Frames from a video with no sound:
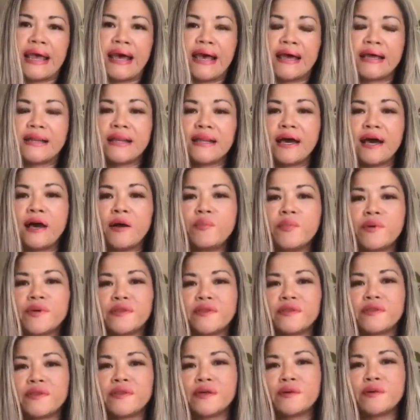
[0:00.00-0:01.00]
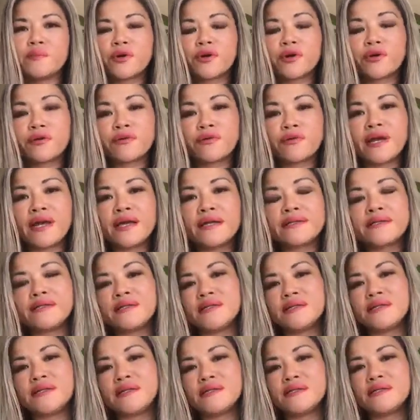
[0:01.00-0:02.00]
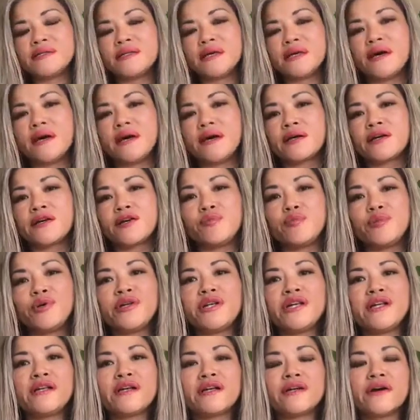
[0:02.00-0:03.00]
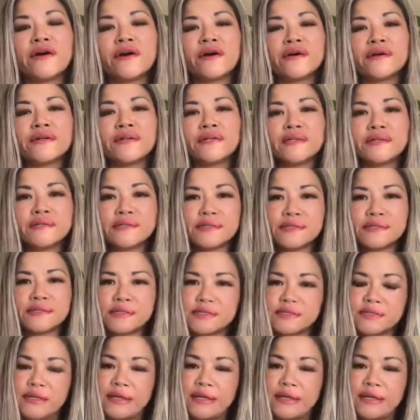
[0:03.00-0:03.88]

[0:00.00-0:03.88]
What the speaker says: and helping them create these community gardens,